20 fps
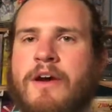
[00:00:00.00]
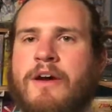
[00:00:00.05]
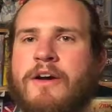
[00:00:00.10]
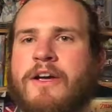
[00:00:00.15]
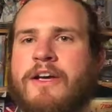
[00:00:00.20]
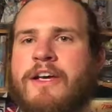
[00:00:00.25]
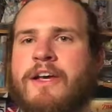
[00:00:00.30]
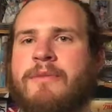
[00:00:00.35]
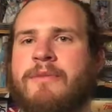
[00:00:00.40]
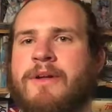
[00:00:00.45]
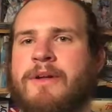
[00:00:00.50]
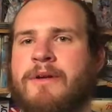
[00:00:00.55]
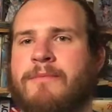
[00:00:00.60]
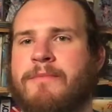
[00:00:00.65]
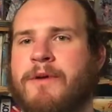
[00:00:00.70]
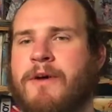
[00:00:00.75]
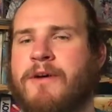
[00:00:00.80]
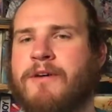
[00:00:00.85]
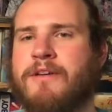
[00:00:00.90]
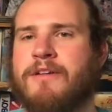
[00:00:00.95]
Okay, coming
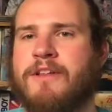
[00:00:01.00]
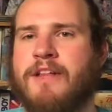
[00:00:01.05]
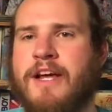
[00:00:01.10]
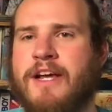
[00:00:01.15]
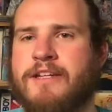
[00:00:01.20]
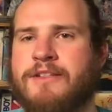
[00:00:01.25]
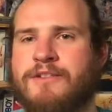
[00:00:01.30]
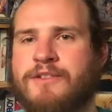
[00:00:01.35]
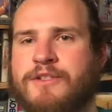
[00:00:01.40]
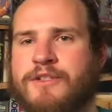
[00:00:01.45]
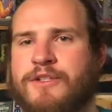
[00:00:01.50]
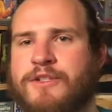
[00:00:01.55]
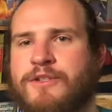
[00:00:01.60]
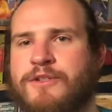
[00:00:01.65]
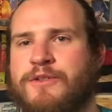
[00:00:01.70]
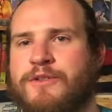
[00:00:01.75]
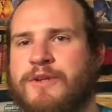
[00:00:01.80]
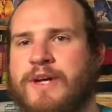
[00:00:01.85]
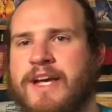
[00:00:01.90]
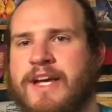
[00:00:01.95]
up on our last
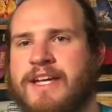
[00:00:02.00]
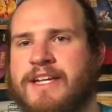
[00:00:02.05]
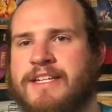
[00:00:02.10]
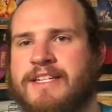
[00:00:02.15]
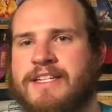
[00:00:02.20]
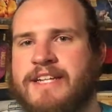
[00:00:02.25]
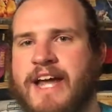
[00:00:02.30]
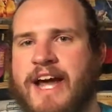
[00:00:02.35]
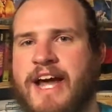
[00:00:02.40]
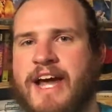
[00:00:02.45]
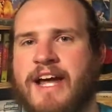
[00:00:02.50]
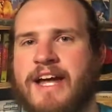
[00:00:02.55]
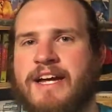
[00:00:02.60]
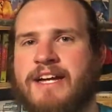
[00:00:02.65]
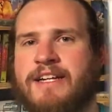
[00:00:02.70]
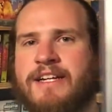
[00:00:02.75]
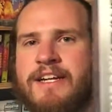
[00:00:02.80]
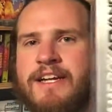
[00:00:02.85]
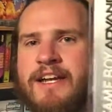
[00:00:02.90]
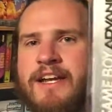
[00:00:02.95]
2 at
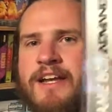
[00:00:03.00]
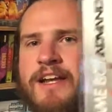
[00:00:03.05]
9,